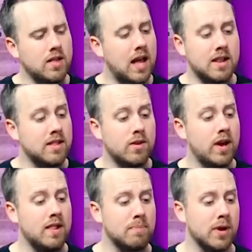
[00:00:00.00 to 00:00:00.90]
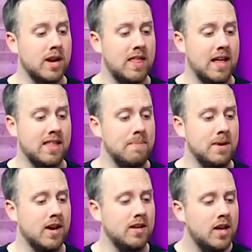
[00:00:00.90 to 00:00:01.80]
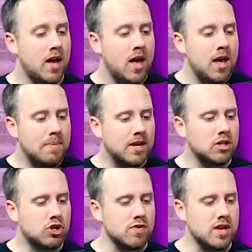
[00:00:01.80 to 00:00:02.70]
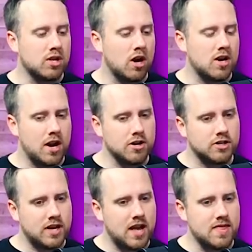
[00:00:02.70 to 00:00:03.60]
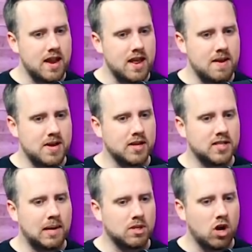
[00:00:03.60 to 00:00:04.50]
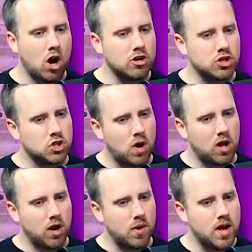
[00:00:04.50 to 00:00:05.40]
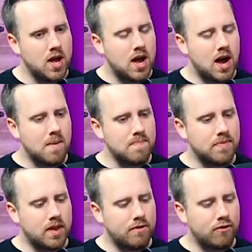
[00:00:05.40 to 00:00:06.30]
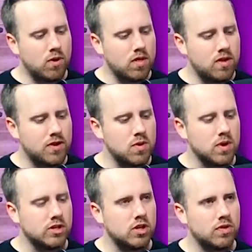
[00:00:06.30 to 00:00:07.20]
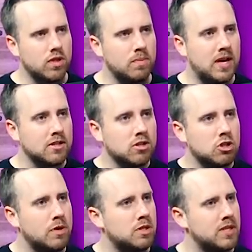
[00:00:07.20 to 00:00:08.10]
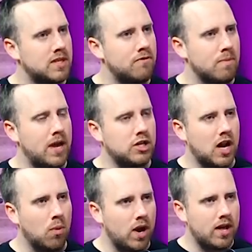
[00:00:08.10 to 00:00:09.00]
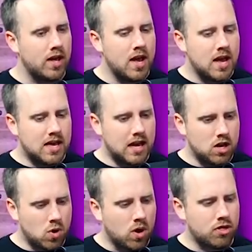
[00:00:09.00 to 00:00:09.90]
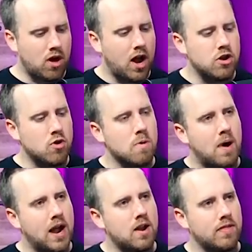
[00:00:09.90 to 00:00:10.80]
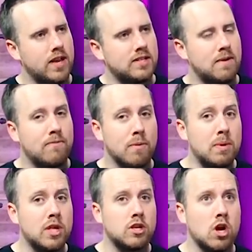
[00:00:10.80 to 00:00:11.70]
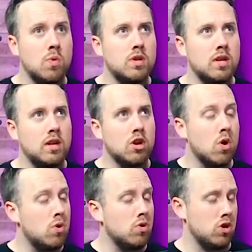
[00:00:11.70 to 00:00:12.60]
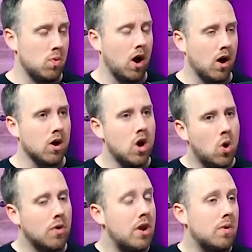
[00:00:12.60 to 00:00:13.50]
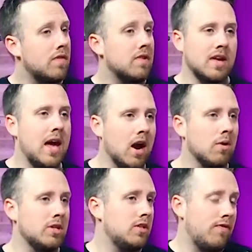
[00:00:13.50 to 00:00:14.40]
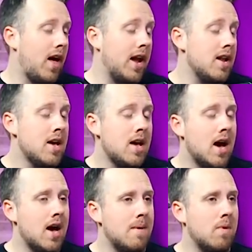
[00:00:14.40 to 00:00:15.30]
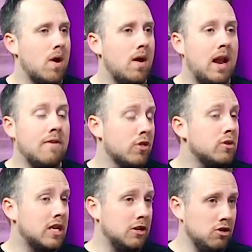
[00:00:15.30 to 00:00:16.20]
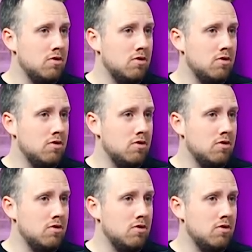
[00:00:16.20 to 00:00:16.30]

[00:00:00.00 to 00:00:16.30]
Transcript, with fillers: that, you know, and bringing to that then, because because the truth is hard to understand then, and because sometimes it's hard to swallow. Um, for the viewers, you know, th- because there's so much misinformation, I want to get your thought and your mind on this. And for people that don't know who you are or they don't even care, which is fine, um, and for those that do